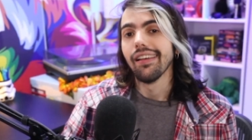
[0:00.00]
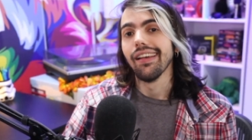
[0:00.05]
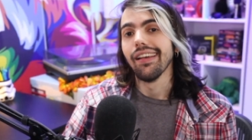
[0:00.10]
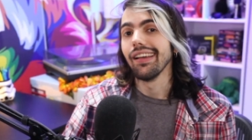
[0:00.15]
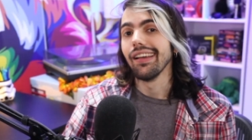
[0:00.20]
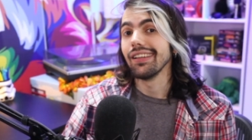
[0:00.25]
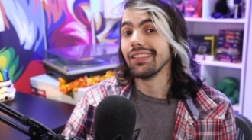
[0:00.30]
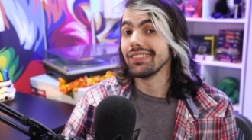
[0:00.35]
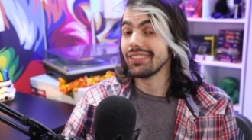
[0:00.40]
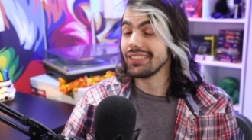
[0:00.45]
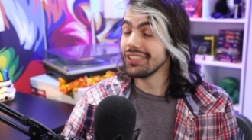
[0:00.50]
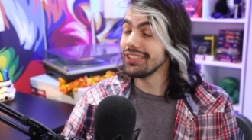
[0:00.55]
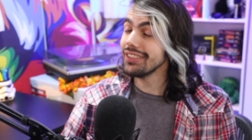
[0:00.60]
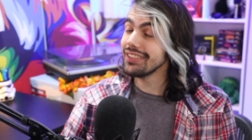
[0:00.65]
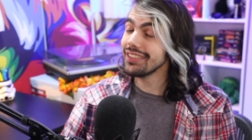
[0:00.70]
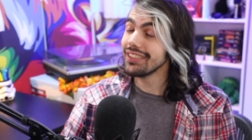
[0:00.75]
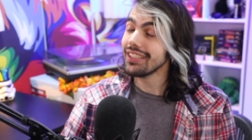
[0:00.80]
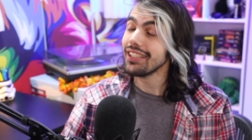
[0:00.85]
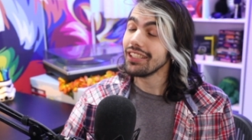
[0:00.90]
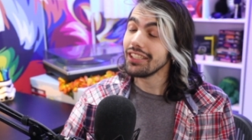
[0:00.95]
And this
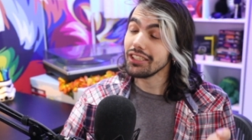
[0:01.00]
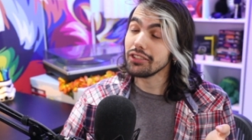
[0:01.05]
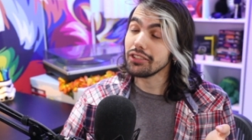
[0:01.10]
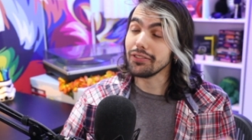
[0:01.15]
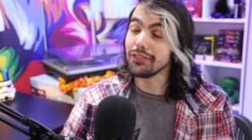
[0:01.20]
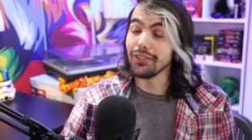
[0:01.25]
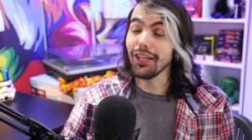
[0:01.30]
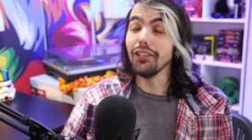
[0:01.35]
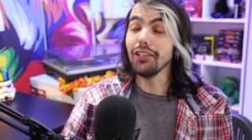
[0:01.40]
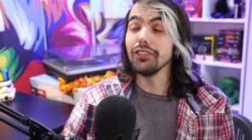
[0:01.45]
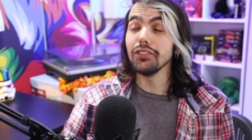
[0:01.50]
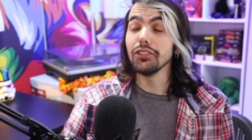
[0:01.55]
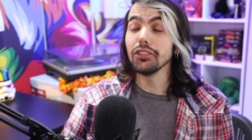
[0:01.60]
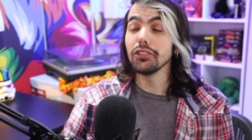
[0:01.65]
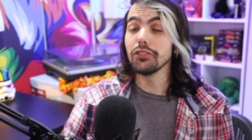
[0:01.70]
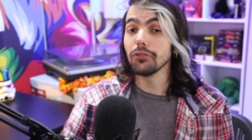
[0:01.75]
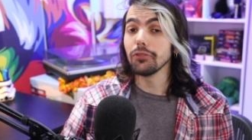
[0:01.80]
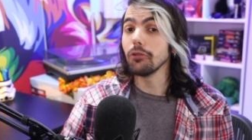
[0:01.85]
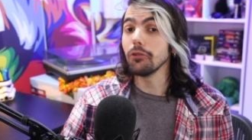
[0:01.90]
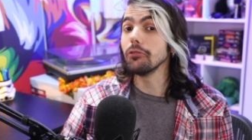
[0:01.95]
is very
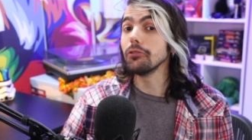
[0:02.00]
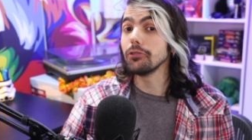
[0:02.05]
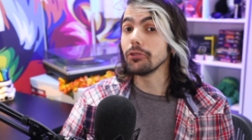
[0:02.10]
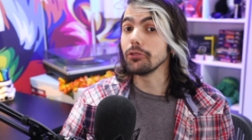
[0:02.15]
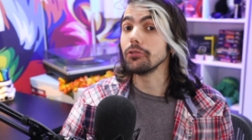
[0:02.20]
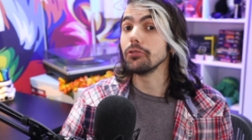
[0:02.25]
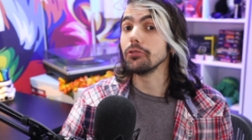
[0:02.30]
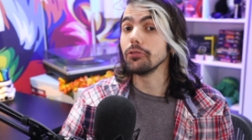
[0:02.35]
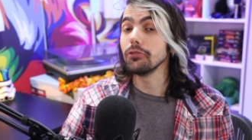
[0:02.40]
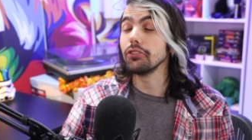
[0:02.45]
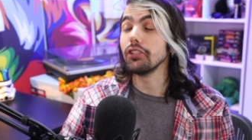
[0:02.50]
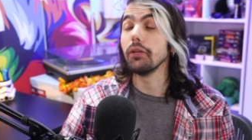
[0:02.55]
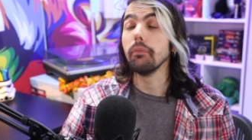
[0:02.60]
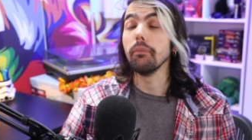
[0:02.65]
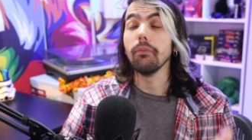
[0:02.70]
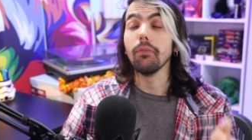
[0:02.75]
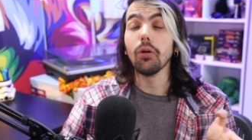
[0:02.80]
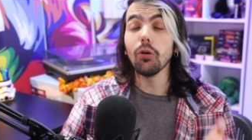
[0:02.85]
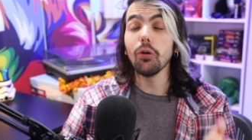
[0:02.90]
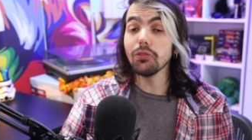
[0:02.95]
useful to do the
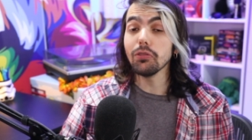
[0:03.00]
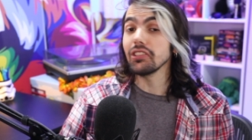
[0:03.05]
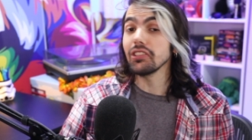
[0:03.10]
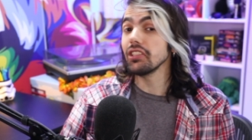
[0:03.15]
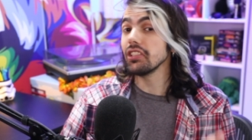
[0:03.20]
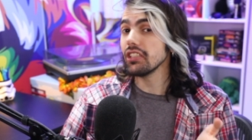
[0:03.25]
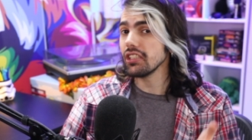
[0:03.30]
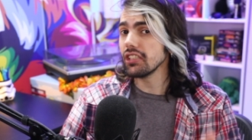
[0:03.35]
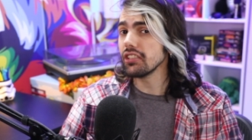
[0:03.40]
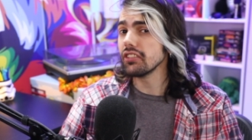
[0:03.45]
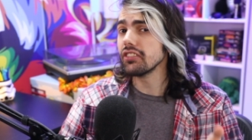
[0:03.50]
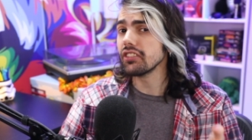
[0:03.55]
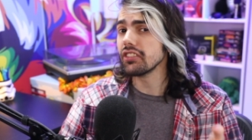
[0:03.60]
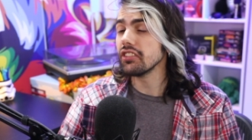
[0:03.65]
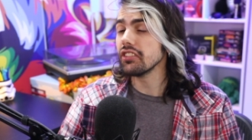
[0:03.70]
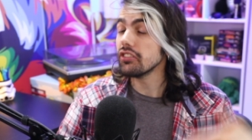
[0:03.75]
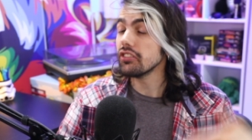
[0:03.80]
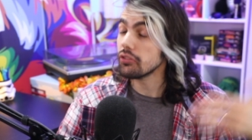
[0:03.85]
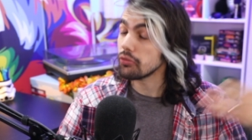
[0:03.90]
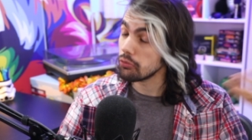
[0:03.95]

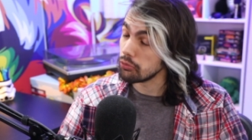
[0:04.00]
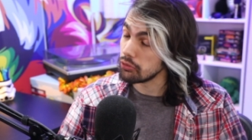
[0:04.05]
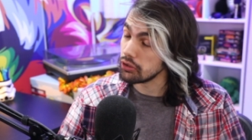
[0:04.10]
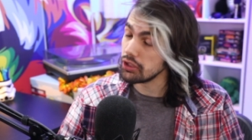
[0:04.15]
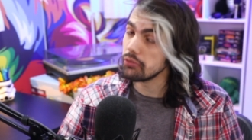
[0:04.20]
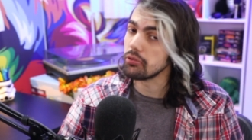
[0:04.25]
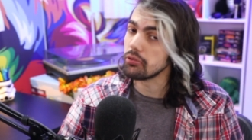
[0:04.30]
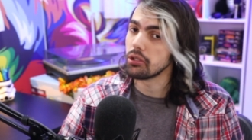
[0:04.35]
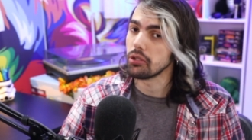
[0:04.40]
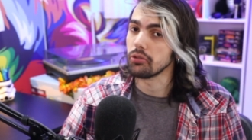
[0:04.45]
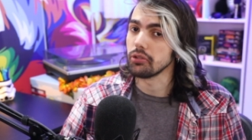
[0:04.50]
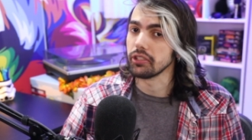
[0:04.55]
multi-instance rerolling,